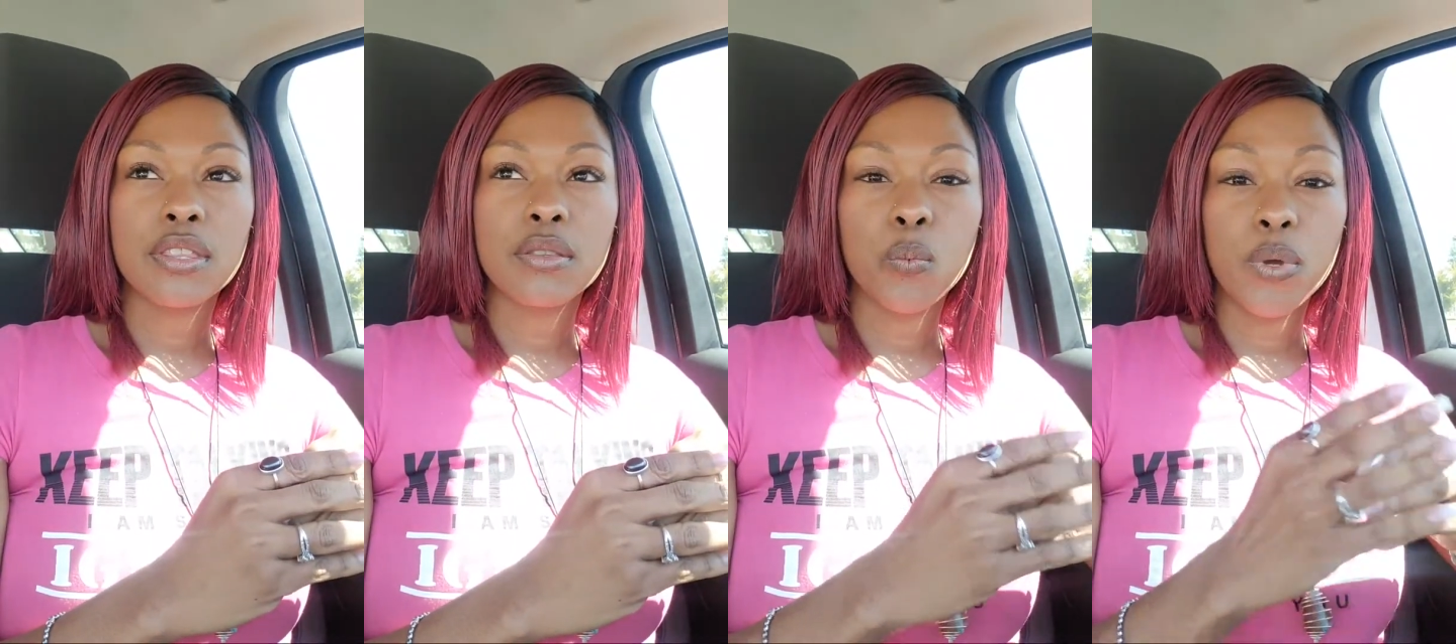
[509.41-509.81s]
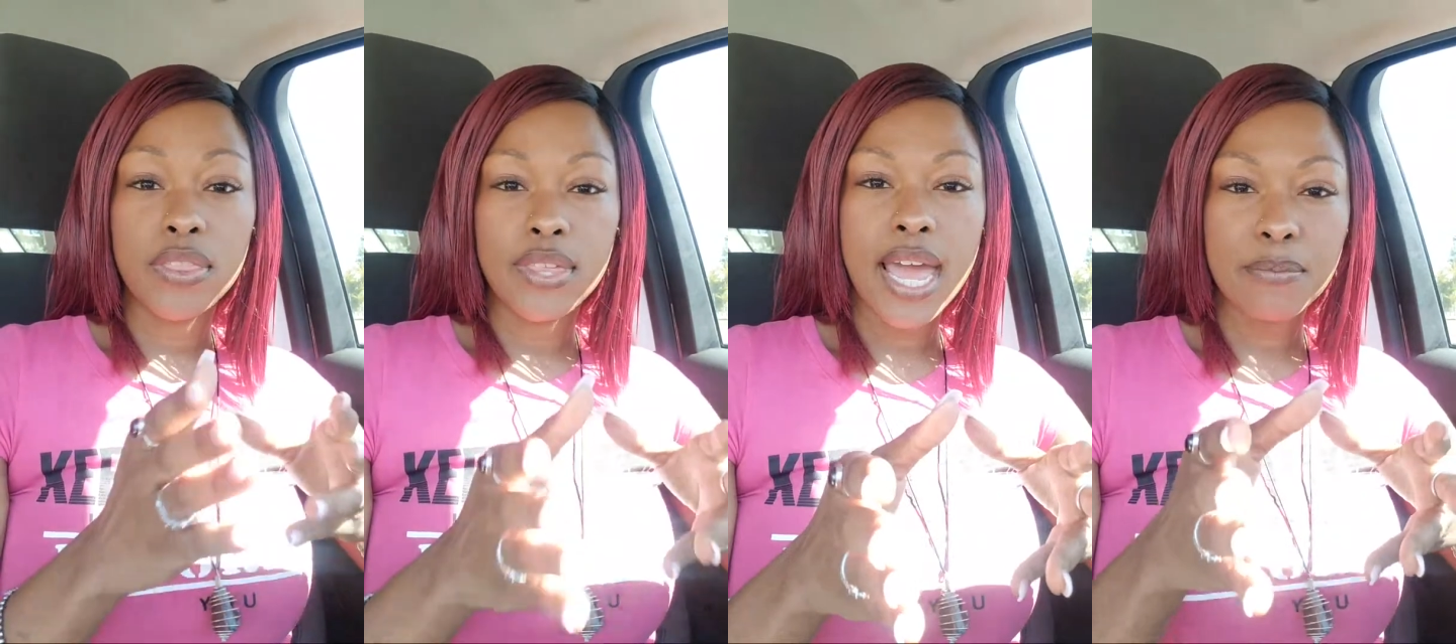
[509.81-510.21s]
with
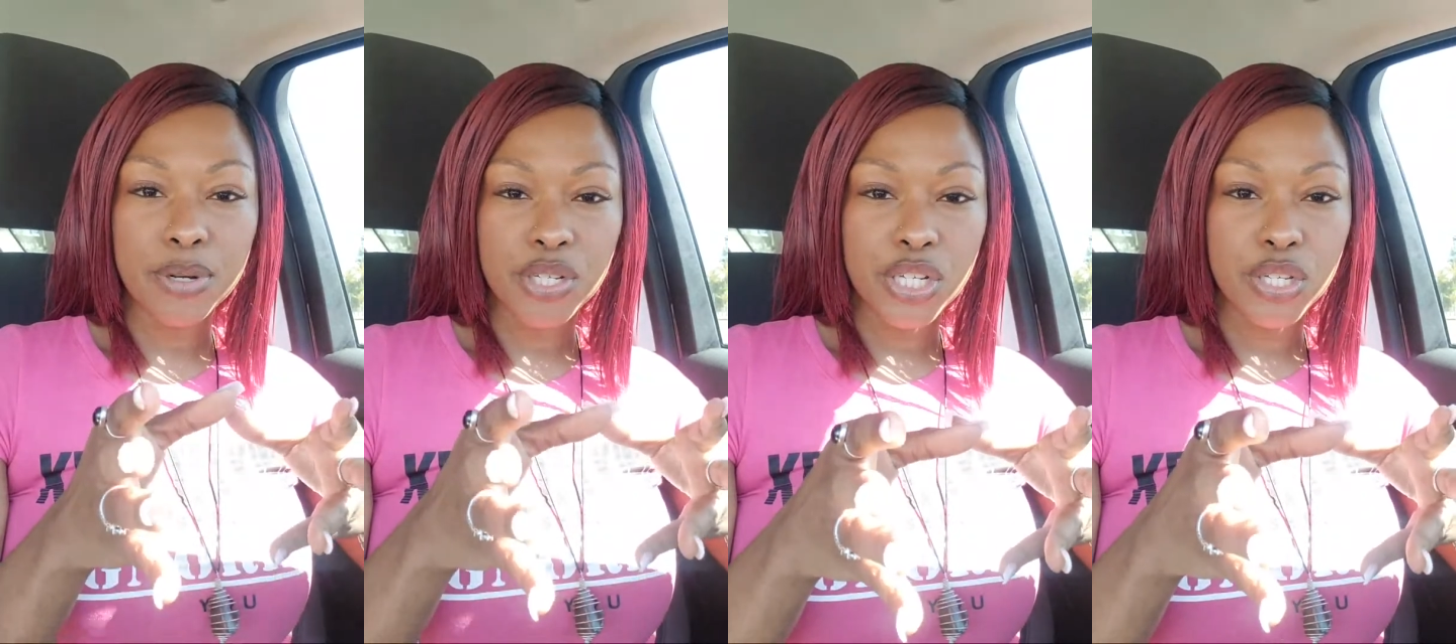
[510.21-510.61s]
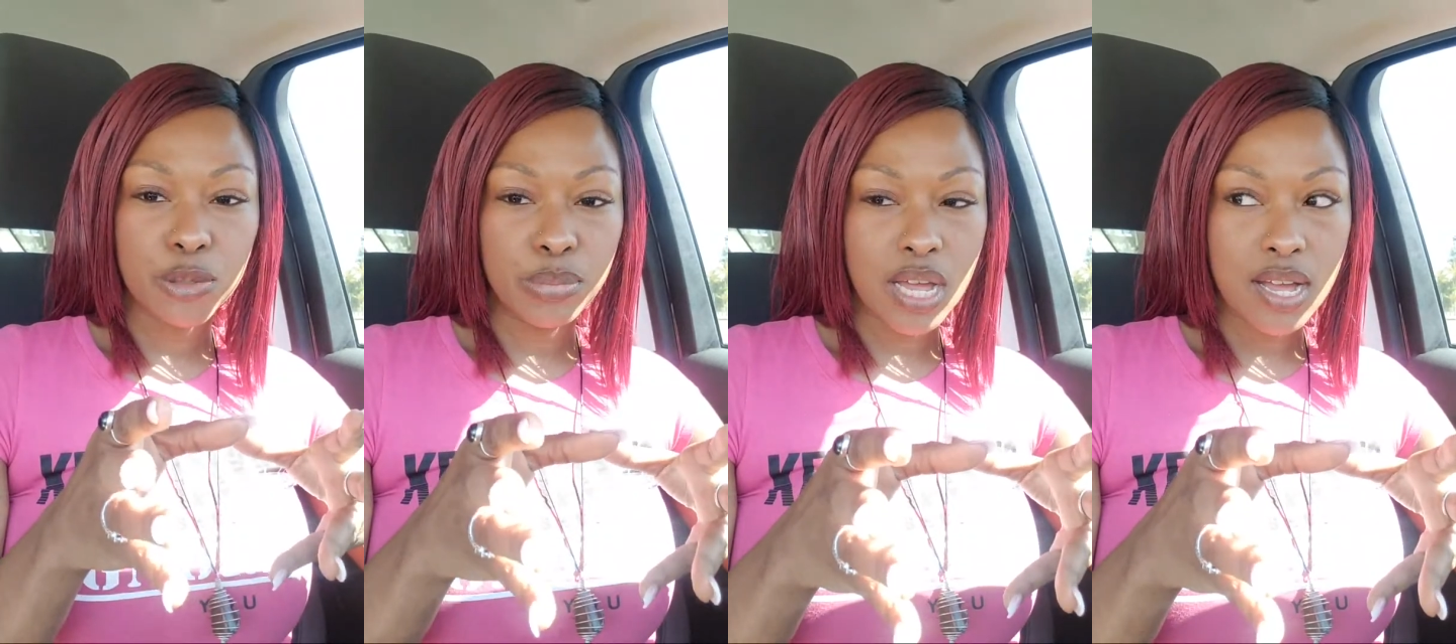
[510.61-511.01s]
that particular
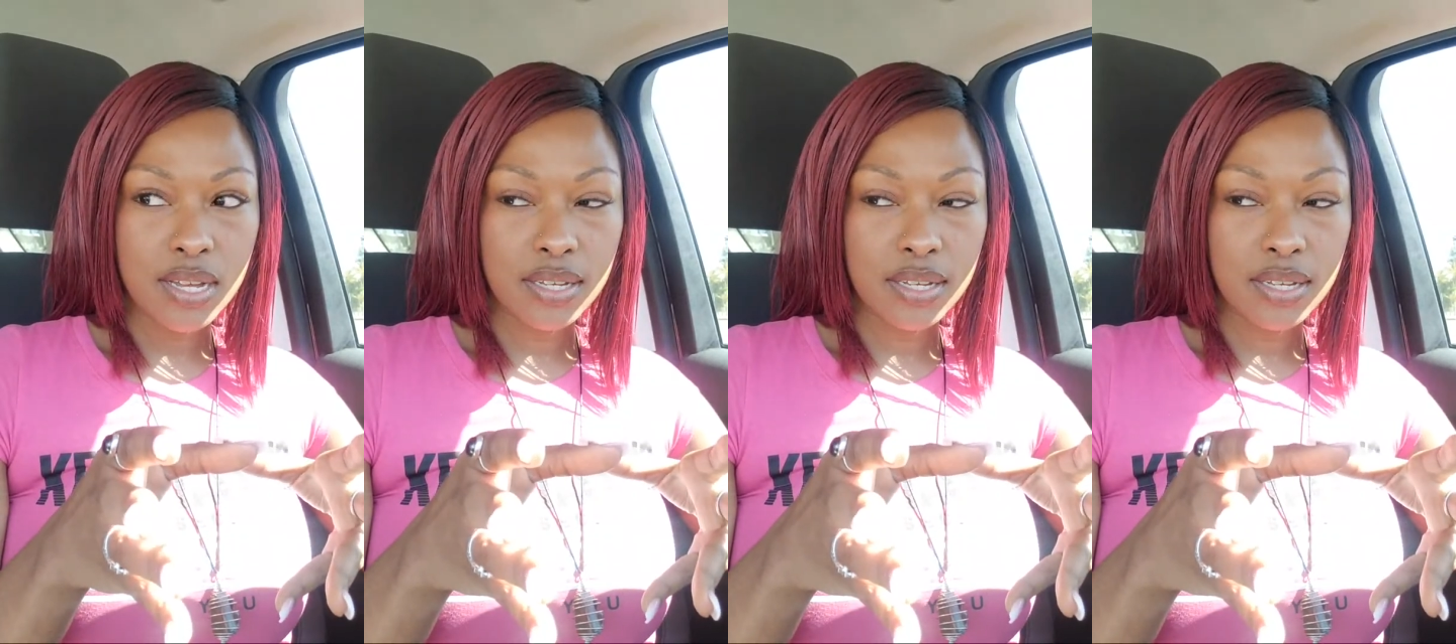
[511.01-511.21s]
block,